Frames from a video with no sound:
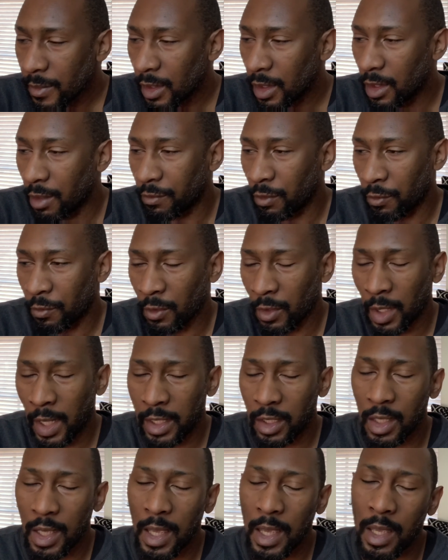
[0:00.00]
If you feel
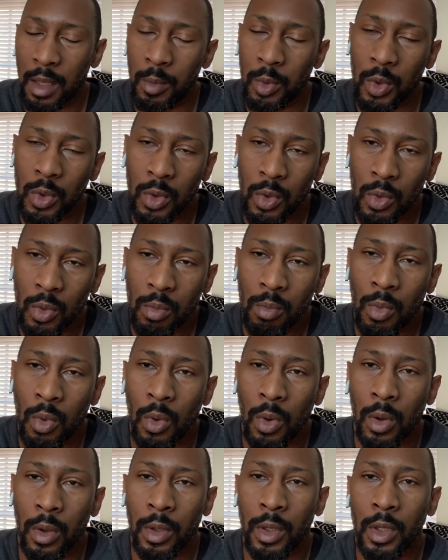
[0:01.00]
like you're able to do
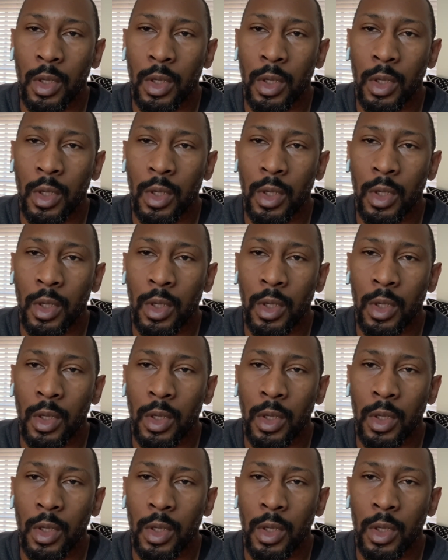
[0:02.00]
more,